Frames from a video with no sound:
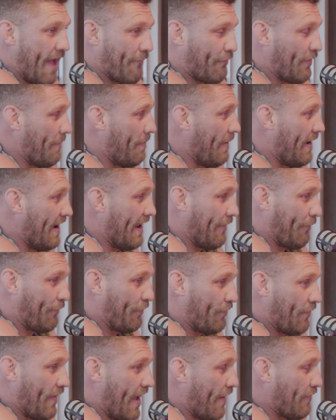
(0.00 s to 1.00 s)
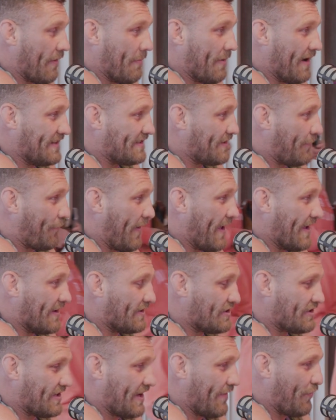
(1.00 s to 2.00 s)
if everybody's a
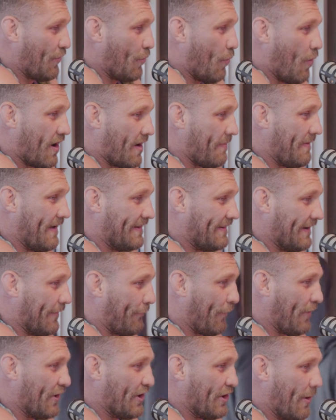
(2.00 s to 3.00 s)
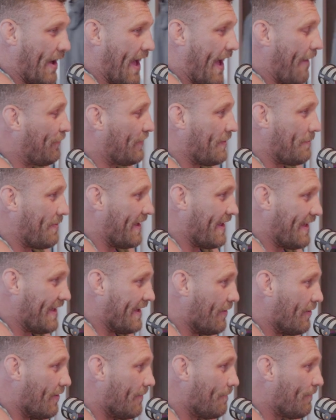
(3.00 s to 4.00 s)
face, if you want to be different, you have to be a
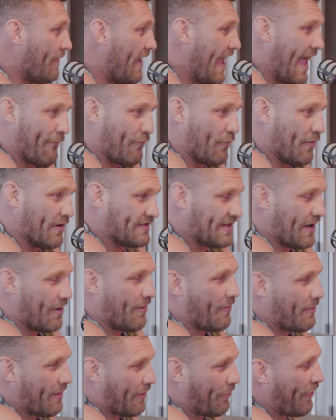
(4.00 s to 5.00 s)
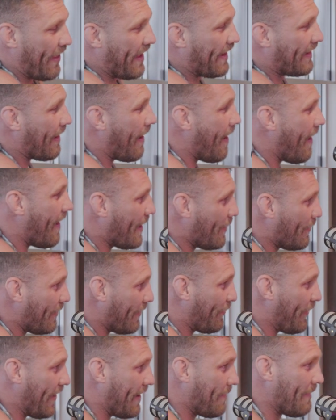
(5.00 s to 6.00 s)
heel. Everyone's, I want to thank God, I
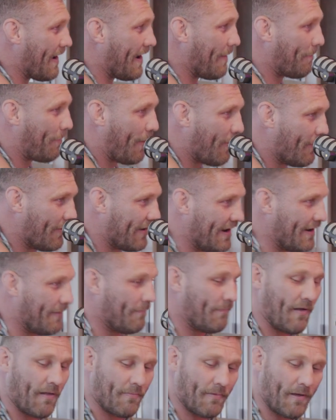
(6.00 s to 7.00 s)
want to thank my opponent, and blah,